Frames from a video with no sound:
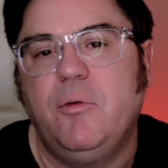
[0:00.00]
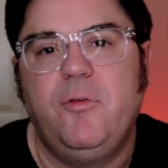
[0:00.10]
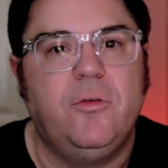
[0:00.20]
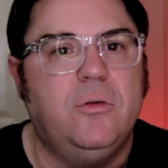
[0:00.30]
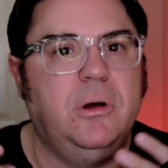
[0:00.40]

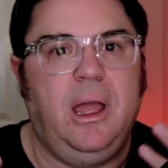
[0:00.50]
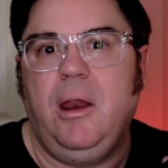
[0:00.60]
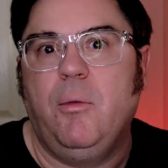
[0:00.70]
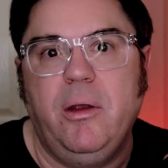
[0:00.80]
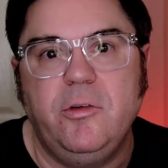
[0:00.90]
for
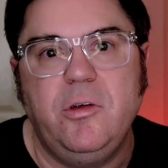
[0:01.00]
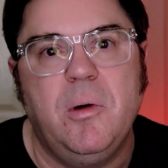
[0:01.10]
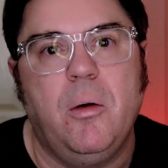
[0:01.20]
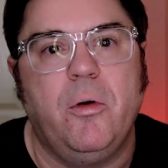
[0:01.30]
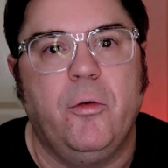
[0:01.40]
anyone else who
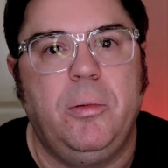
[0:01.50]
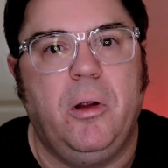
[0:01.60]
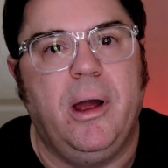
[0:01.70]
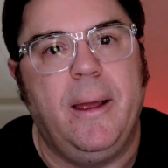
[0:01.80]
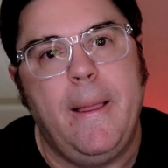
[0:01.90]
might want to
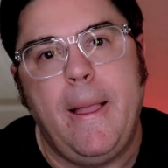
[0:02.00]
apply.